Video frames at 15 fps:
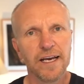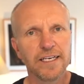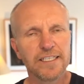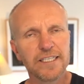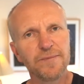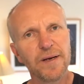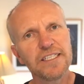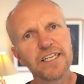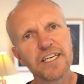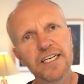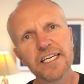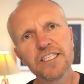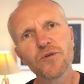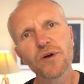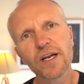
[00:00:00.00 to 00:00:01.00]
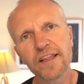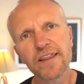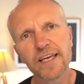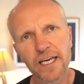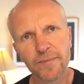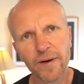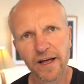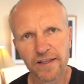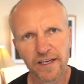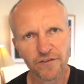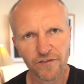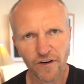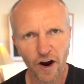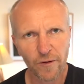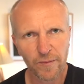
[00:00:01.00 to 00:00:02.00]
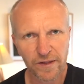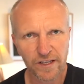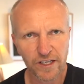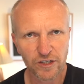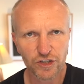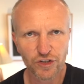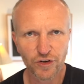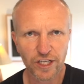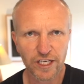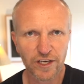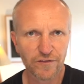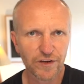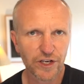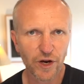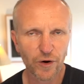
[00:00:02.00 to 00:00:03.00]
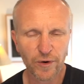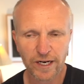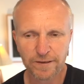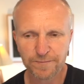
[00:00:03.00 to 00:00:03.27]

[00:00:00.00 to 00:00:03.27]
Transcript: It just means that you need to really think about the environment that you're shooting your video